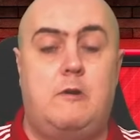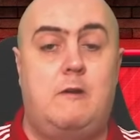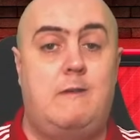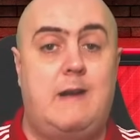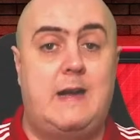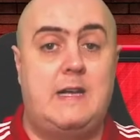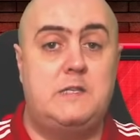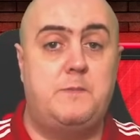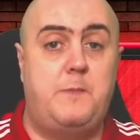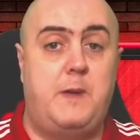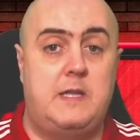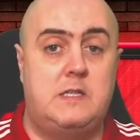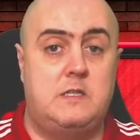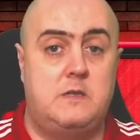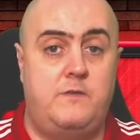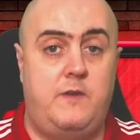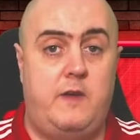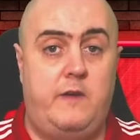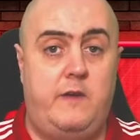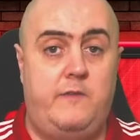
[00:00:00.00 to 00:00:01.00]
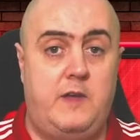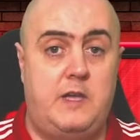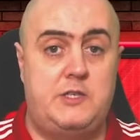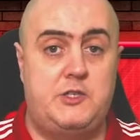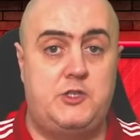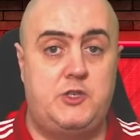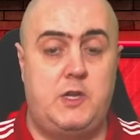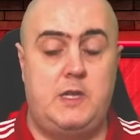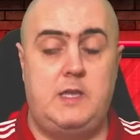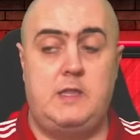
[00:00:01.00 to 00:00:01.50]
are aspects of
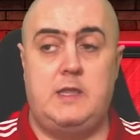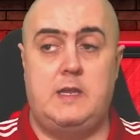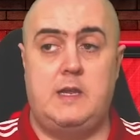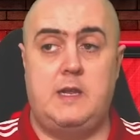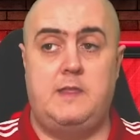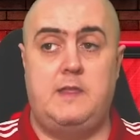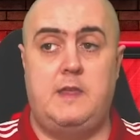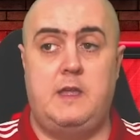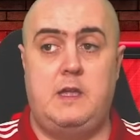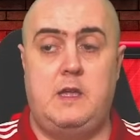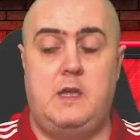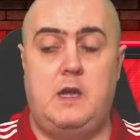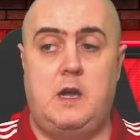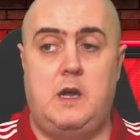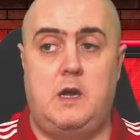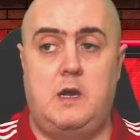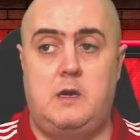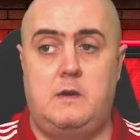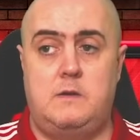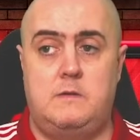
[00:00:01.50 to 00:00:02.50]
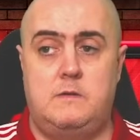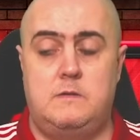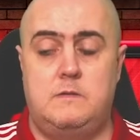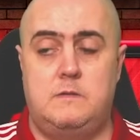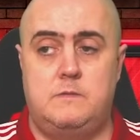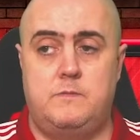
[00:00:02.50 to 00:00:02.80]
FSG that I think are